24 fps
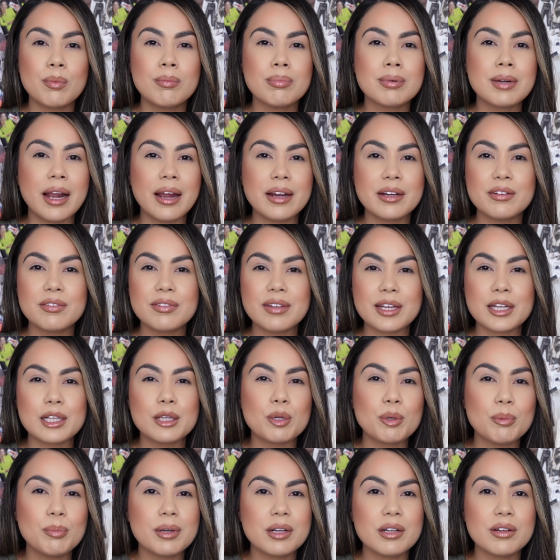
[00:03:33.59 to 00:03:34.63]
kind of like a
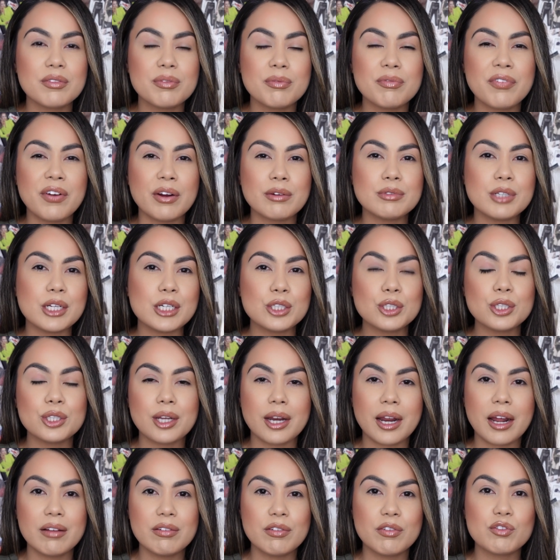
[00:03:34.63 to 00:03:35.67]
little bit of foundation that
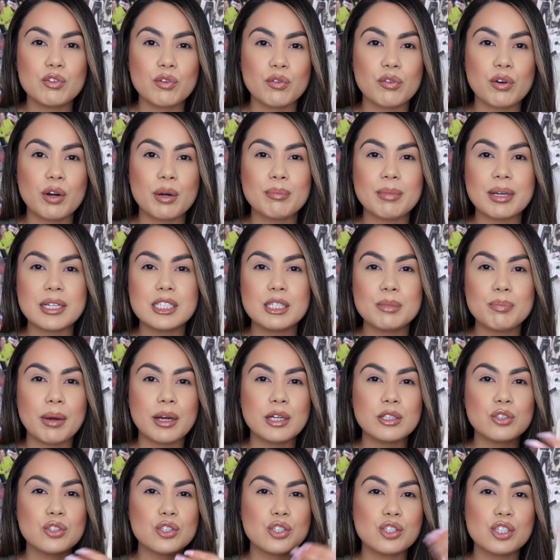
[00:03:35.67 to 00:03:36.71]
I had left over on my
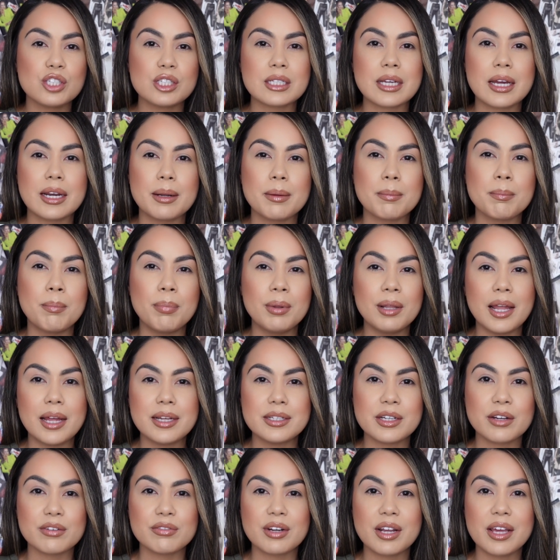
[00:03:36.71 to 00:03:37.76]
sponge to just kind of
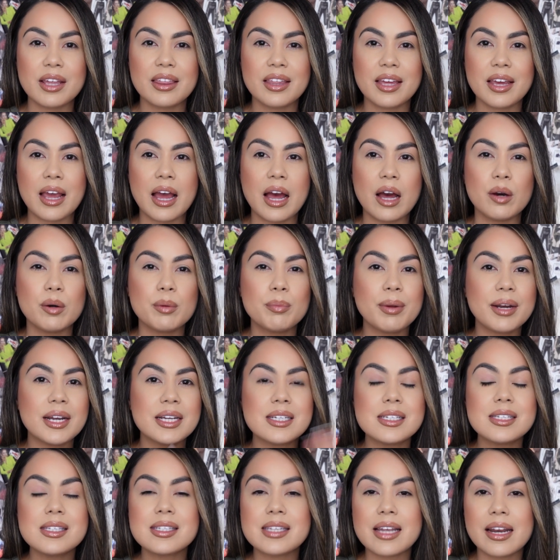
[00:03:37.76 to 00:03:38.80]
blend everything out, but I
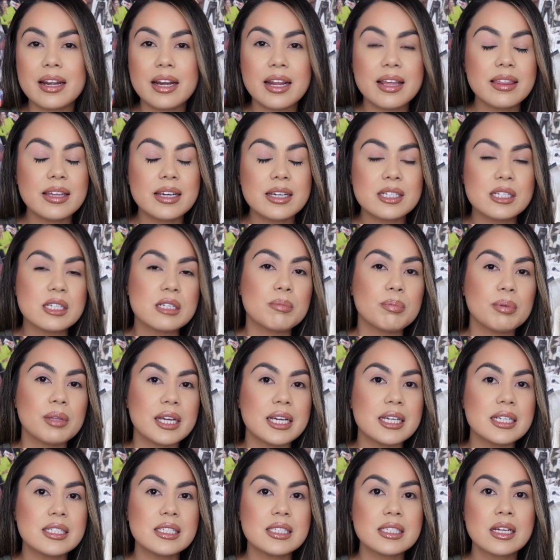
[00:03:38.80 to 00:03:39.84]
didn't set anything into
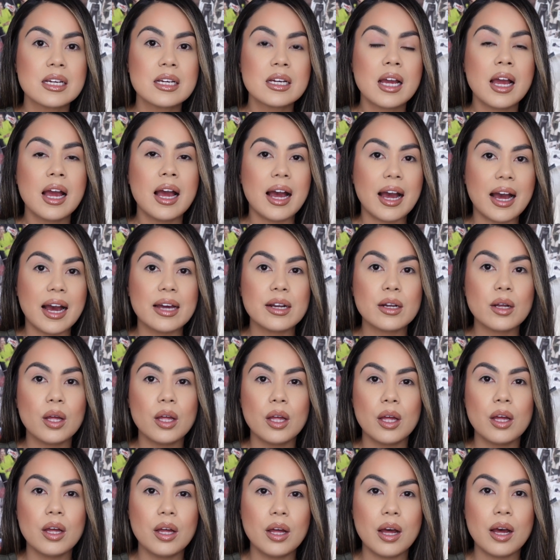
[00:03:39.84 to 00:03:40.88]
place at
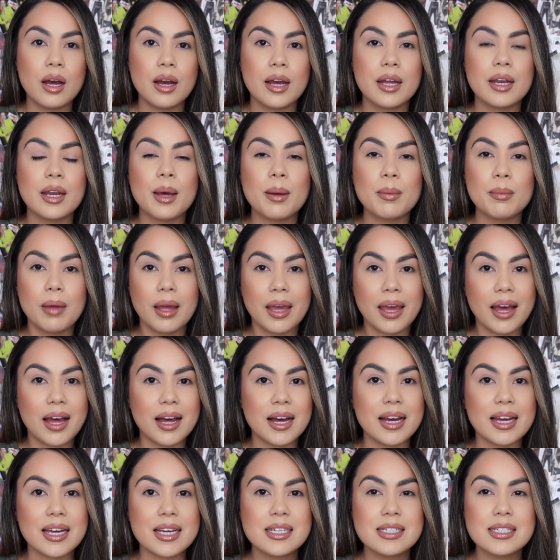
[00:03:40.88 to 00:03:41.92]
all on my
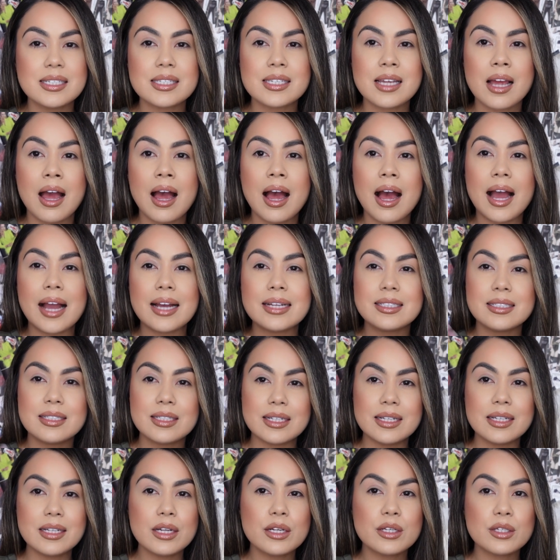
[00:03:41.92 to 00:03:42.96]
eyes. I
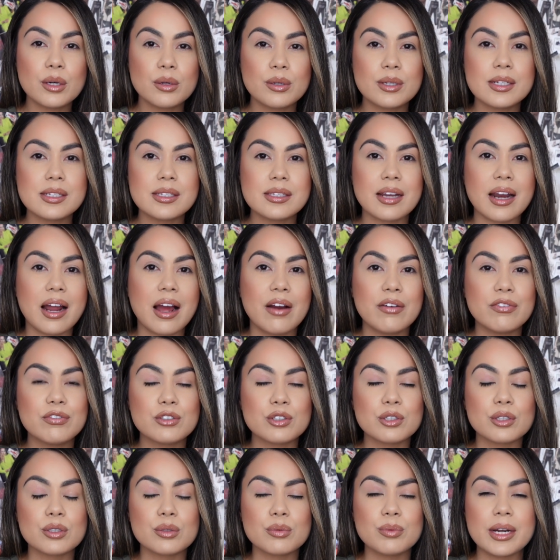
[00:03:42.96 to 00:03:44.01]
did notice that
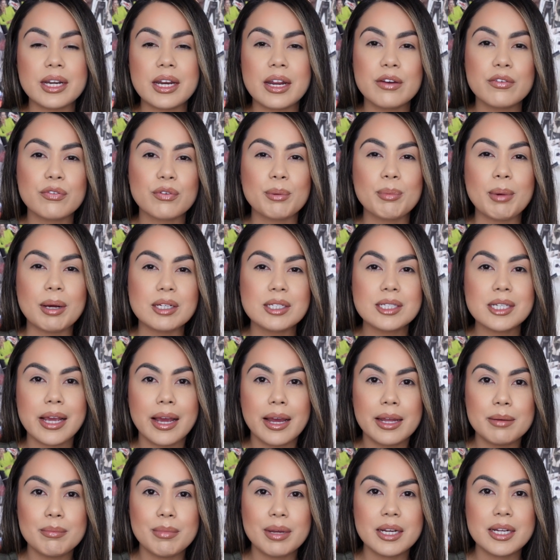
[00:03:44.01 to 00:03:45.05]
after waiting for about
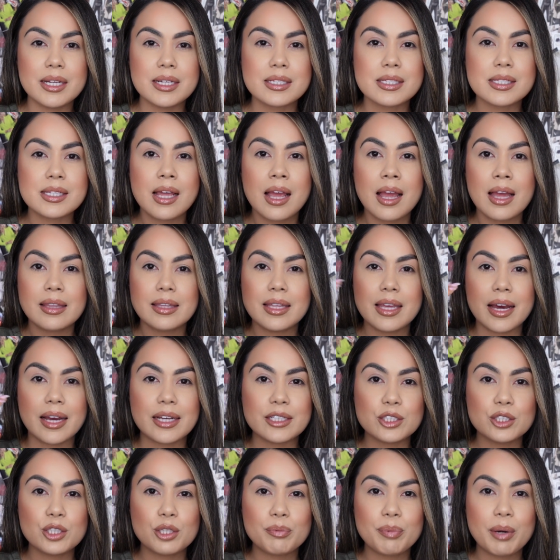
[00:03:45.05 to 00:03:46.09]
10 minutes, the
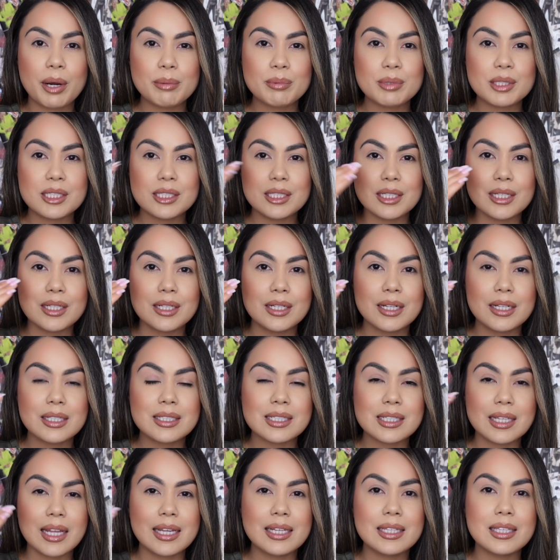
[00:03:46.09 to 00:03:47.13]
eyeshadow primer did
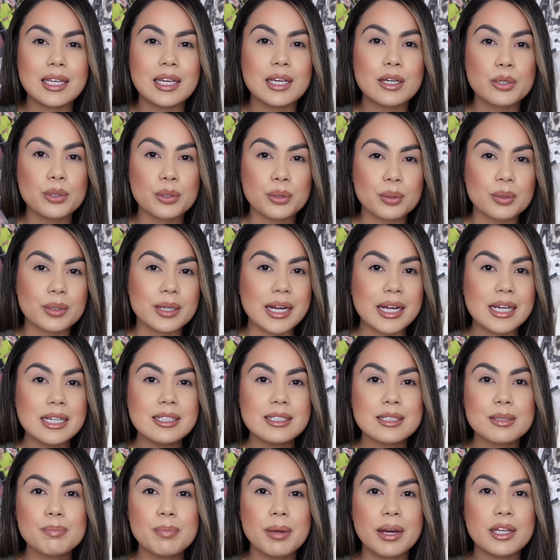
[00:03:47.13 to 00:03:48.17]
slightly
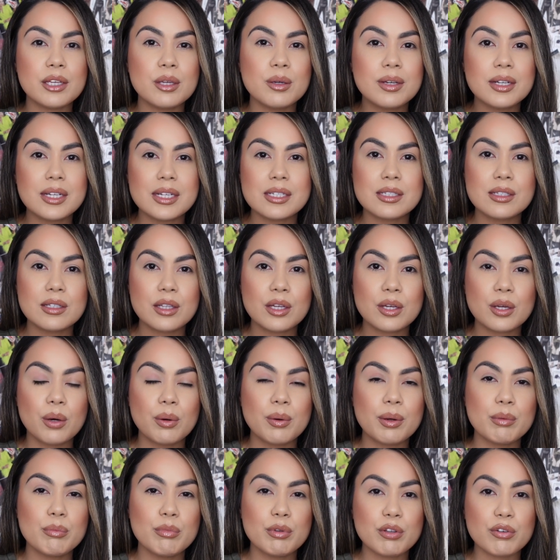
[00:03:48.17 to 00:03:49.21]
crease, but you can easily go
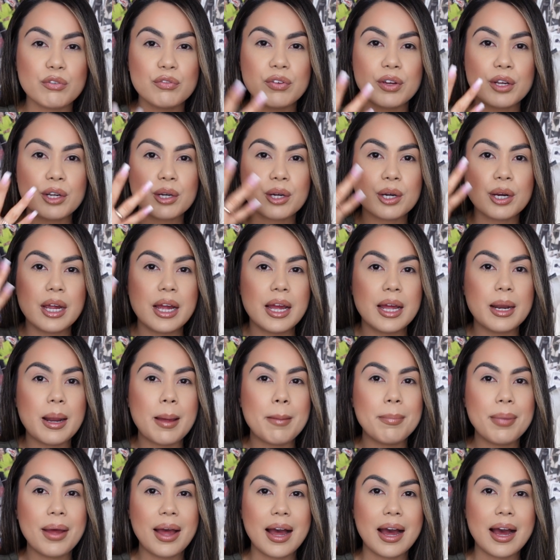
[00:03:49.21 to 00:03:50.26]
in with your finger
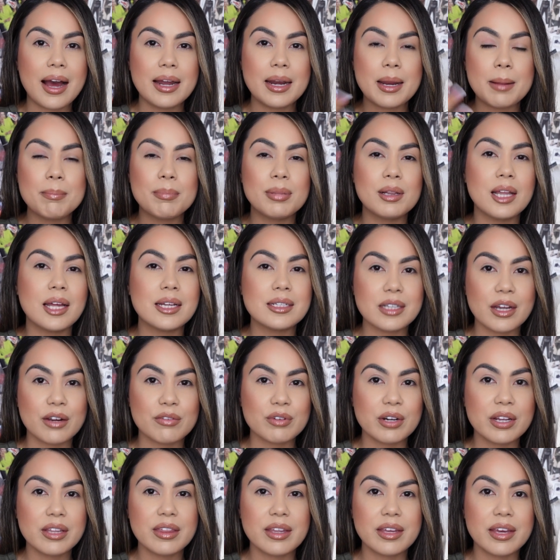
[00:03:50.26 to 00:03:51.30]
and pat and blend
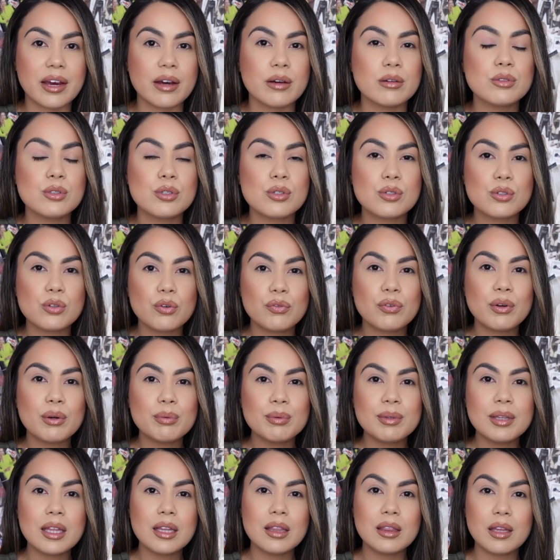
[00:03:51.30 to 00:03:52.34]
everything out. So far I
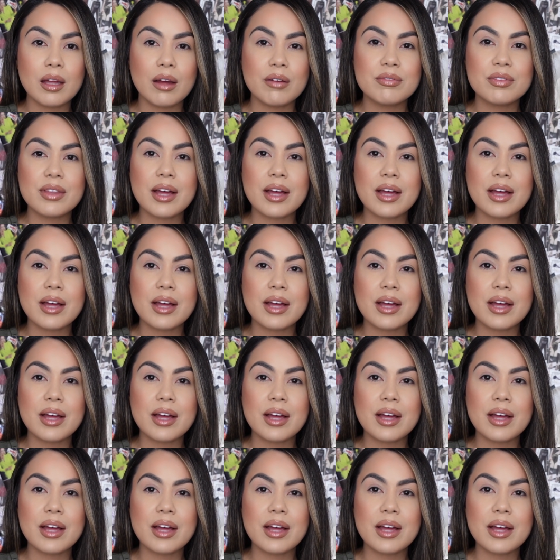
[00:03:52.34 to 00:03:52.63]
really love